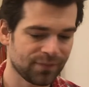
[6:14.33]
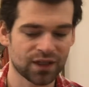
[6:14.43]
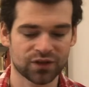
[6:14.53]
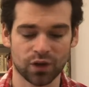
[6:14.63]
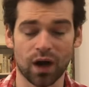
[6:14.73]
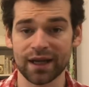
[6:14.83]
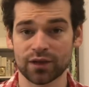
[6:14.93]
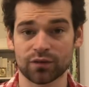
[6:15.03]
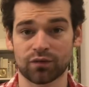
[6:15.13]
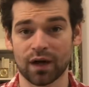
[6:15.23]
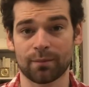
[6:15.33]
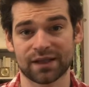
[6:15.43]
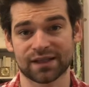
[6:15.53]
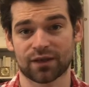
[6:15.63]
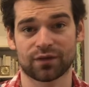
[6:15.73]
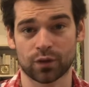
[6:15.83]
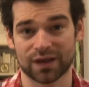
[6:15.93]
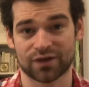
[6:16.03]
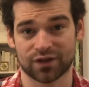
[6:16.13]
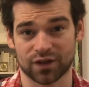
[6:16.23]
So I could write myself a
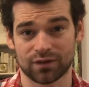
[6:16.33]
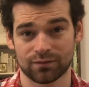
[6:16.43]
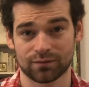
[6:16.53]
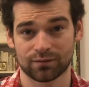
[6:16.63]
question,